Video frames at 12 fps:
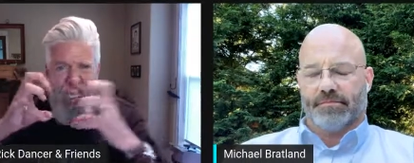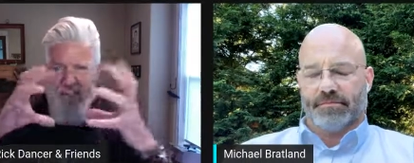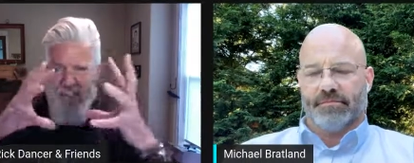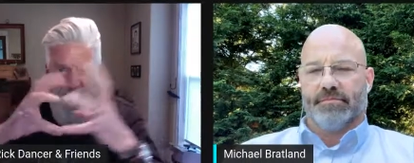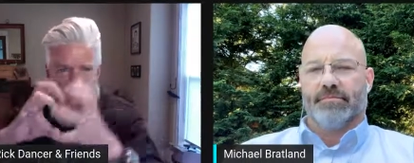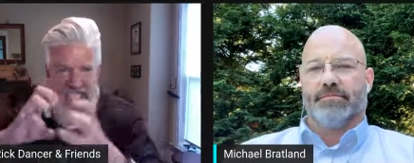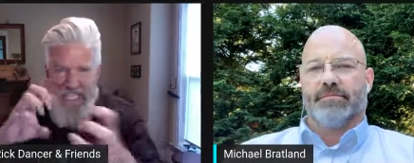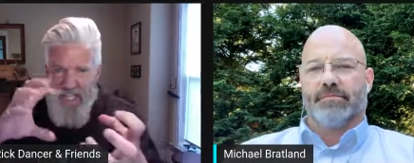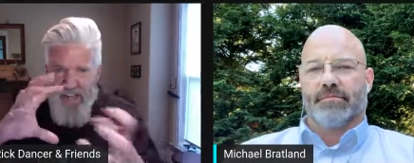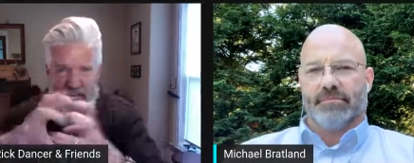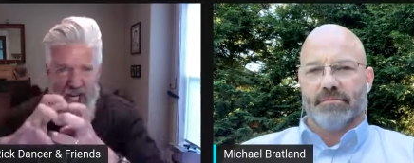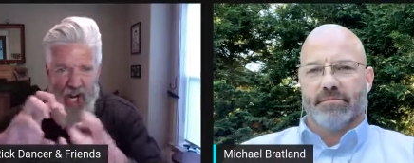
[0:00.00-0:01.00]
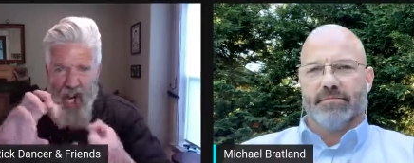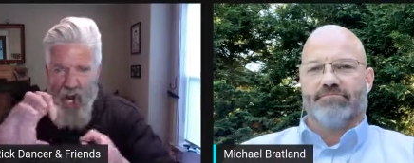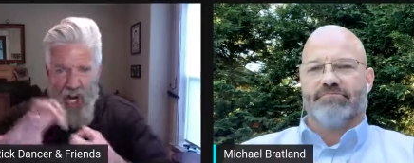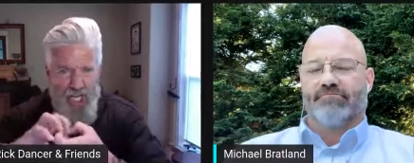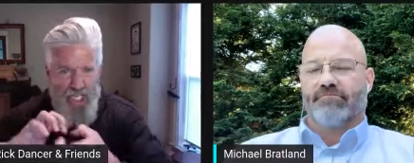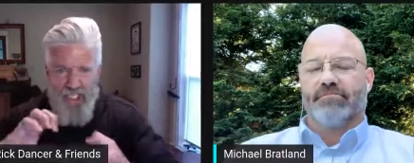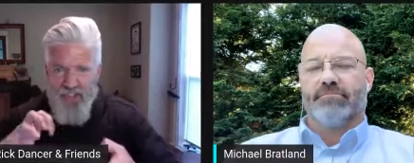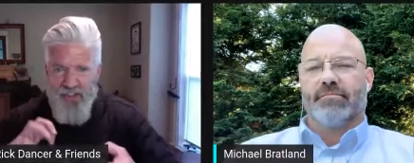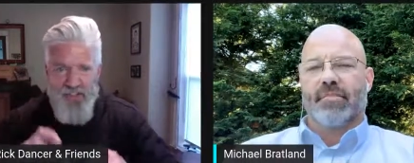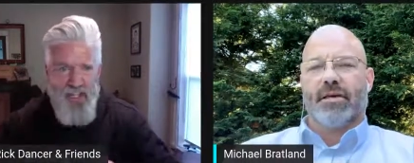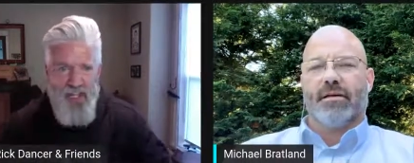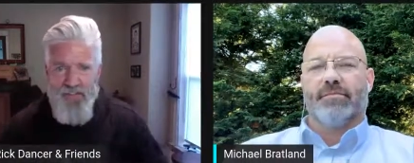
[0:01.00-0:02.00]
Speaker 1: and the and the gnawing and
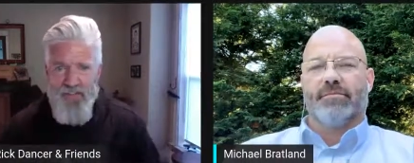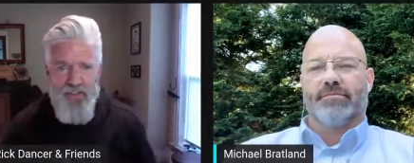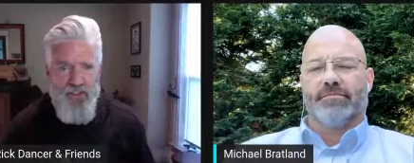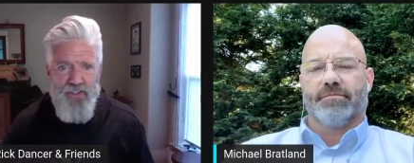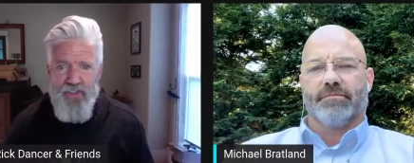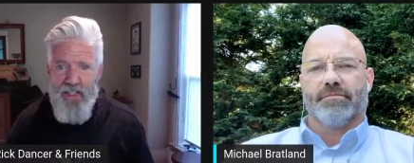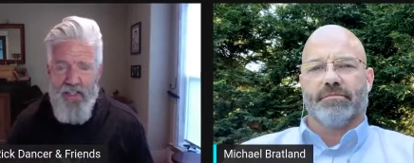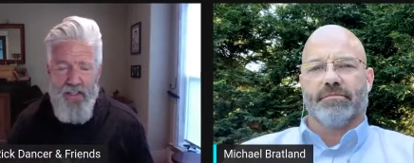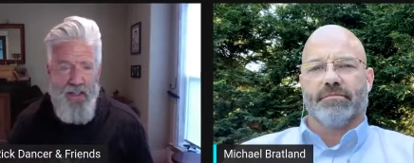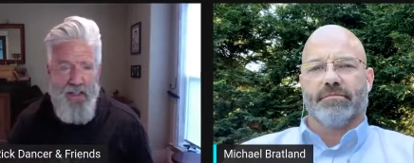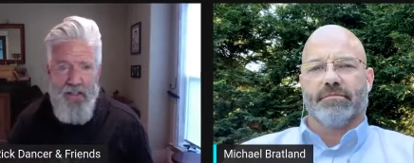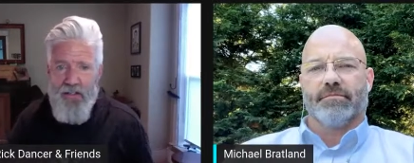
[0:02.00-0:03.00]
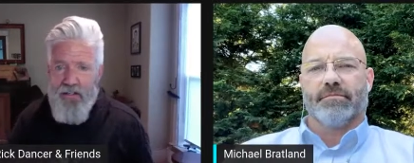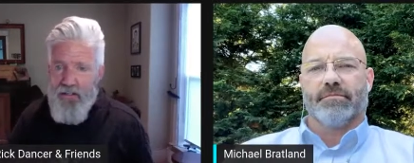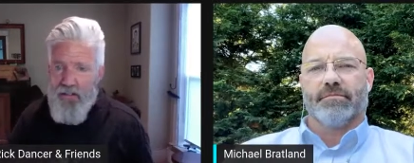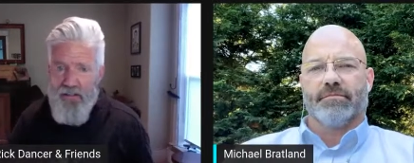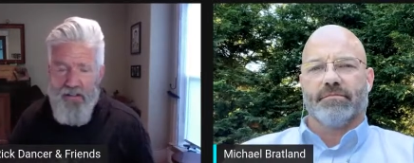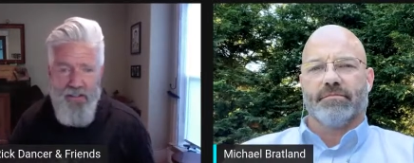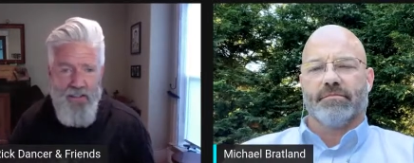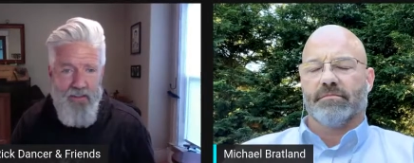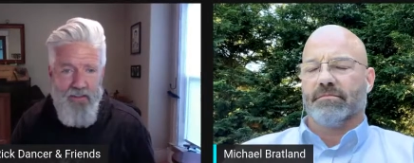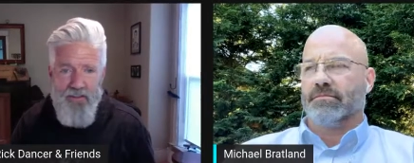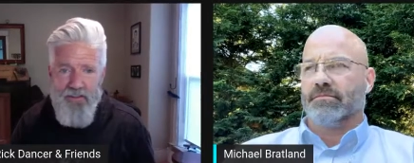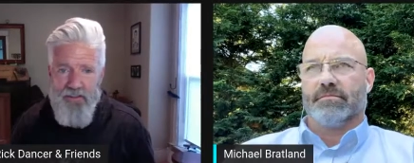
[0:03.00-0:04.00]
stuff. Yeah. It's just like, oh,
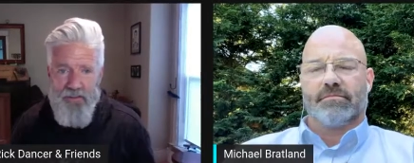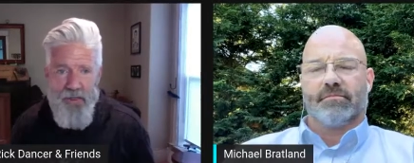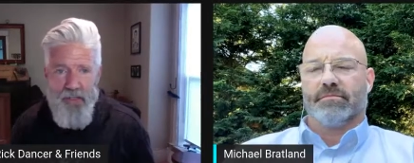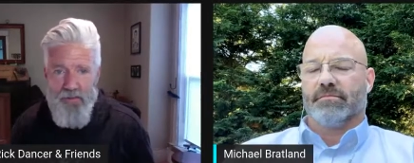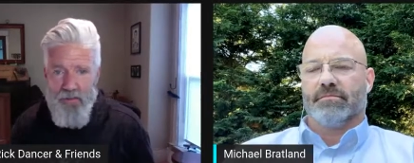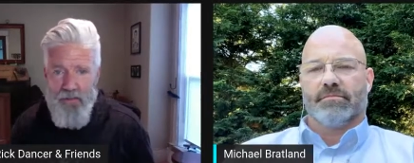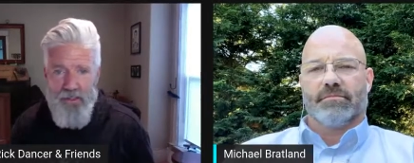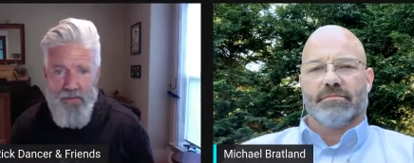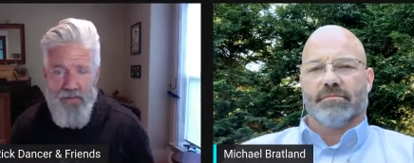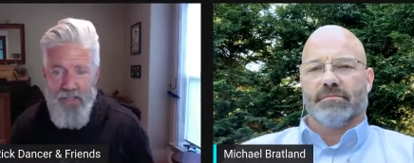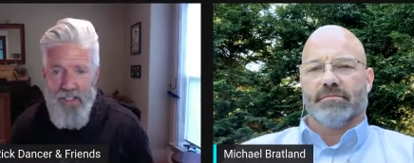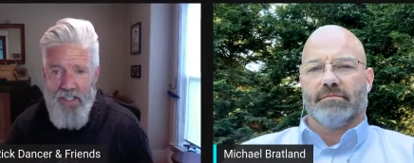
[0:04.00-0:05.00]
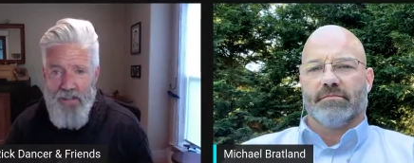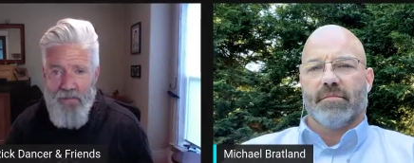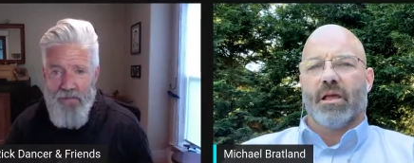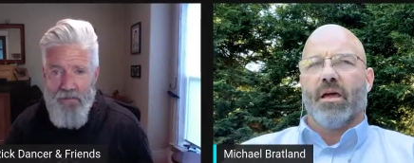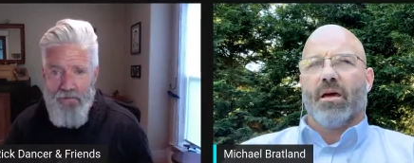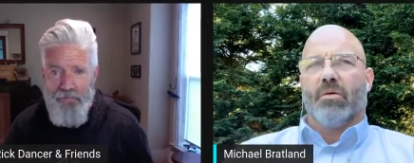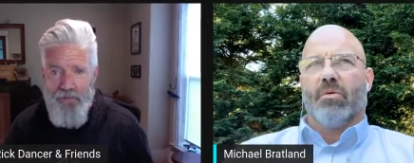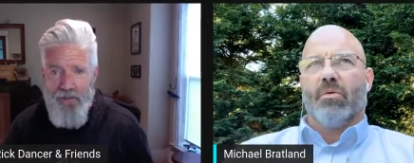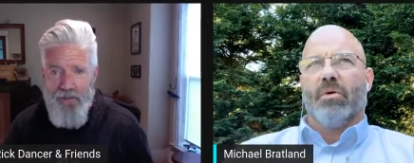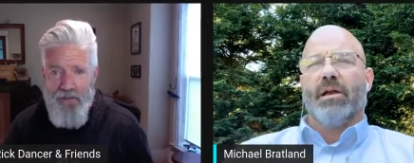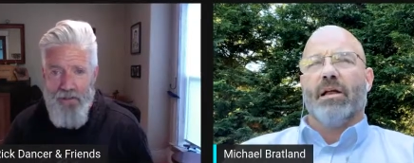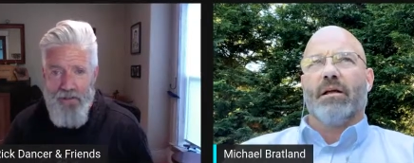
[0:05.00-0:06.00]
it just drives me insane.
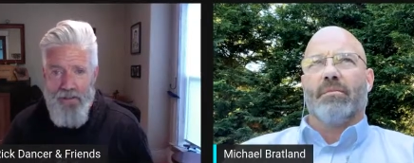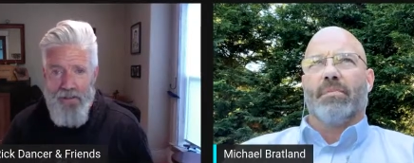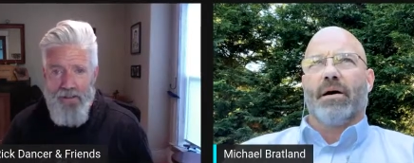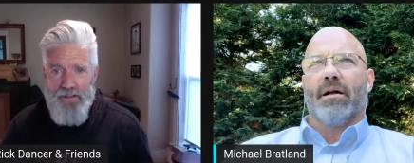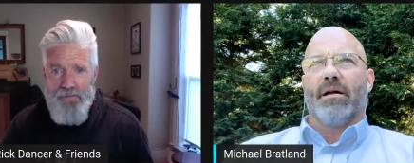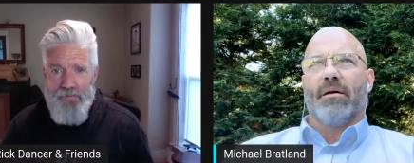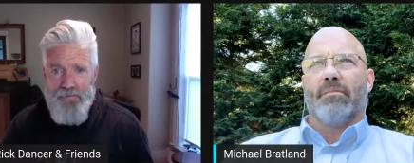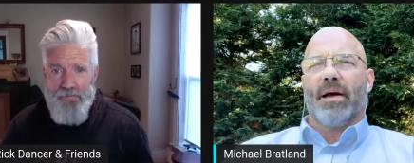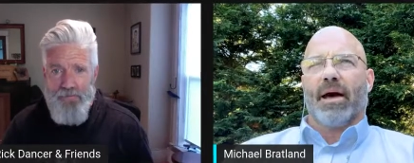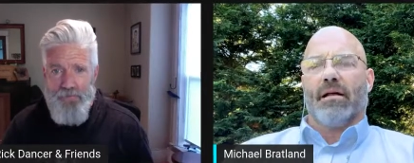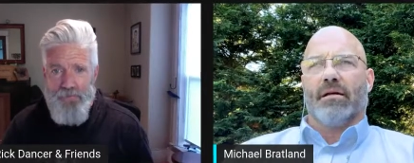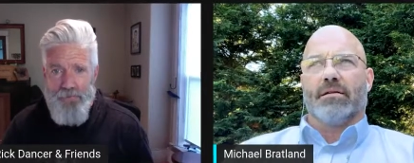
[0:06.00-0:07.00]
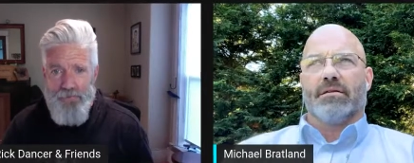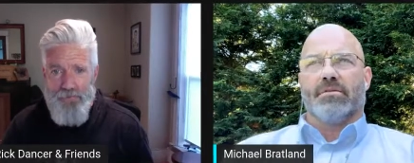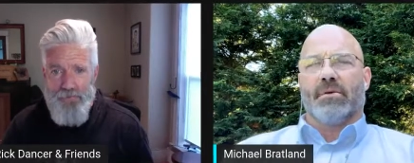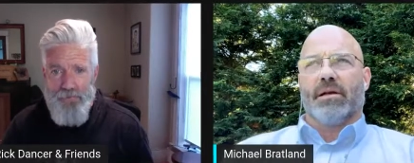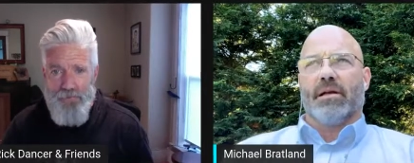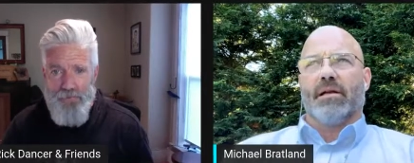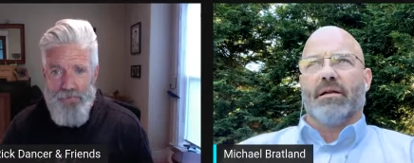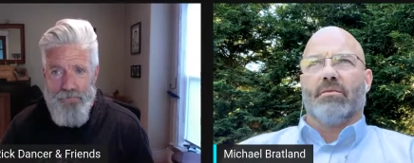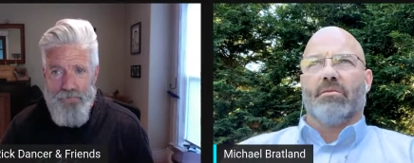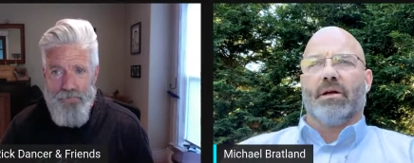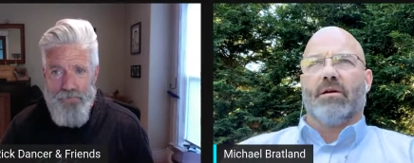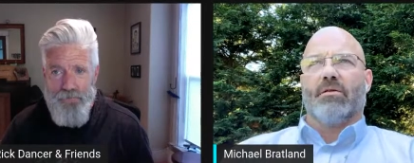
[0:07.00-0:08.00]
Speaker 2: We need a better balance. We
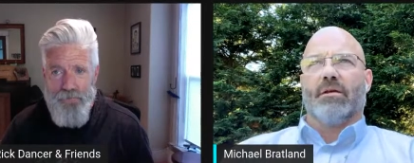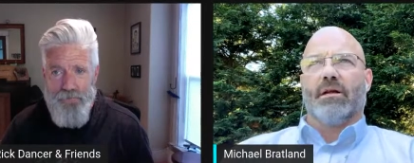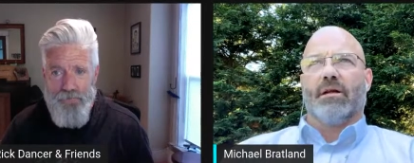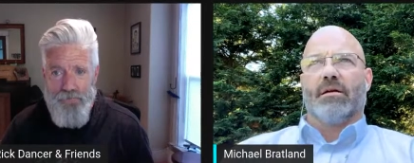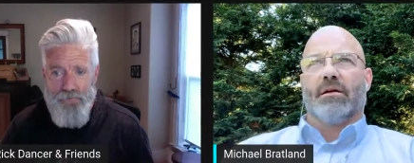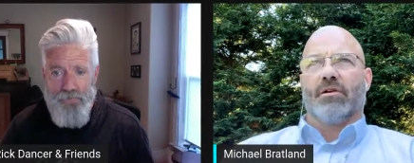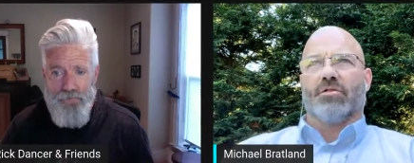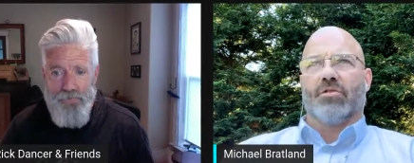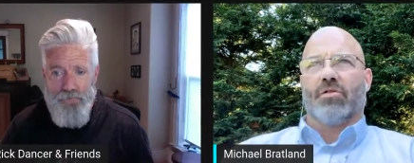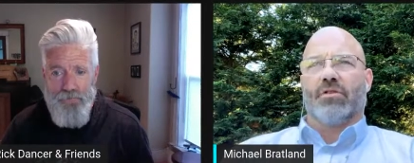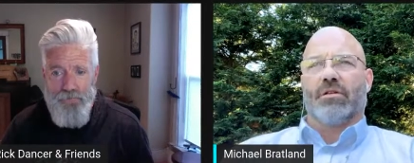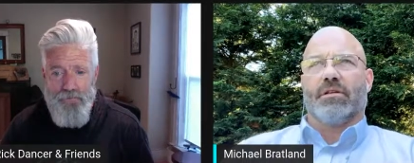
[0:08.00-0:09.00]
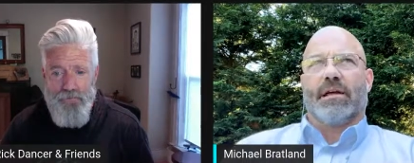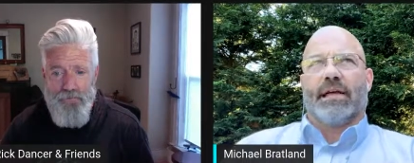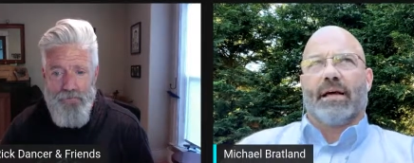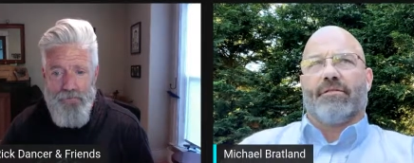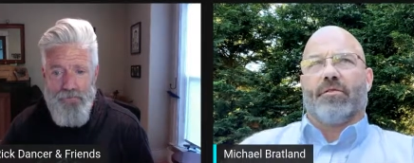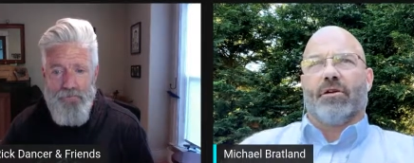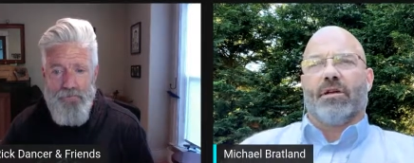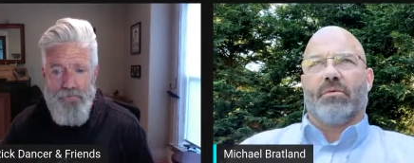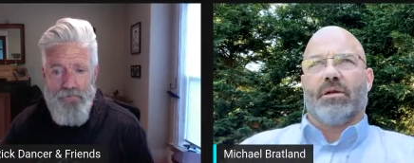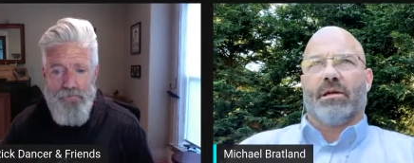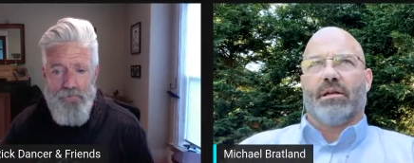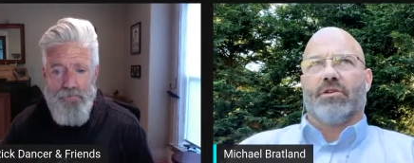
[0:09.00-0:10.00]
need we don't need it controlled. Like California,
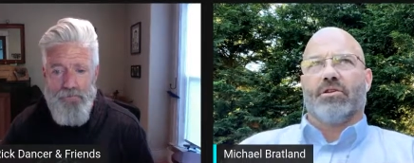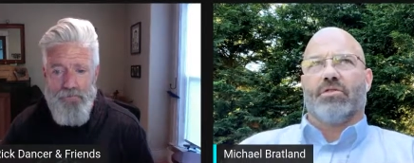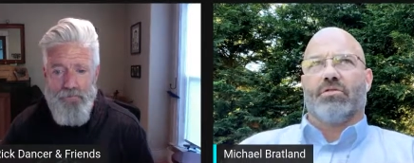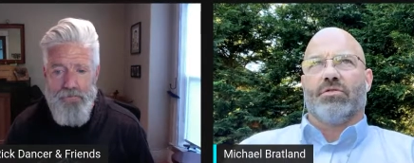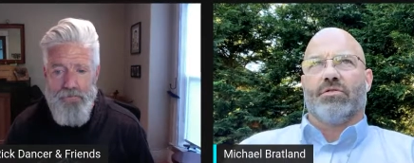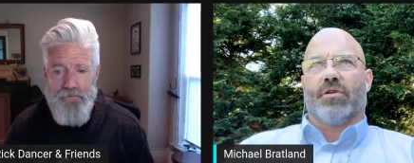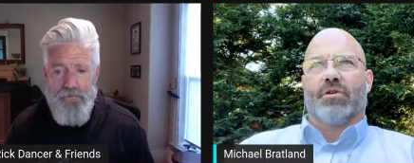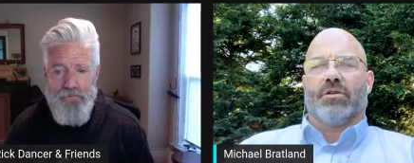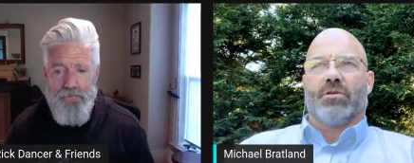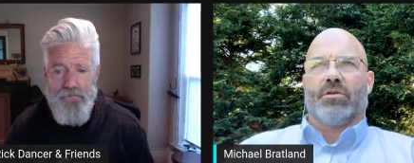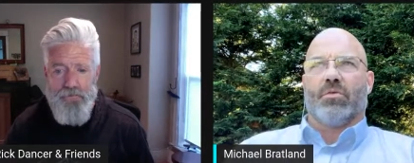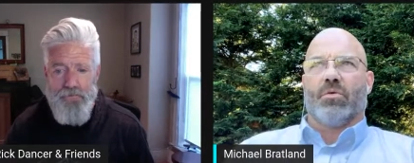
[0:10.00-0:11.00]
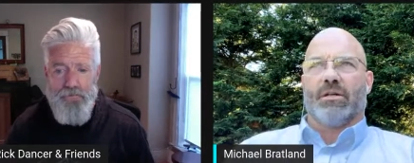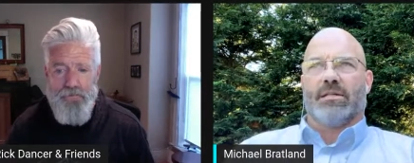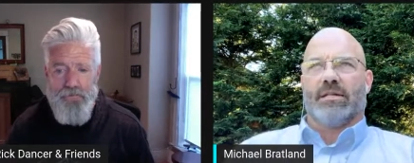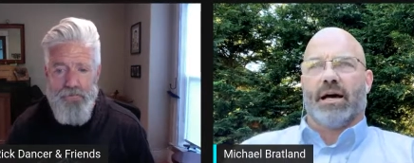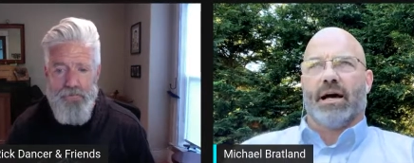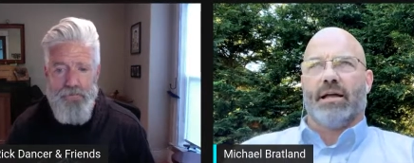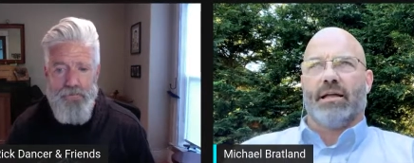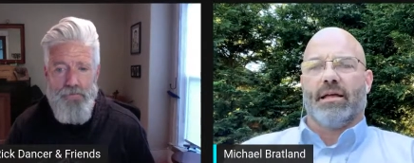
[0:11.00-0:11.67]
when you get too far to one side,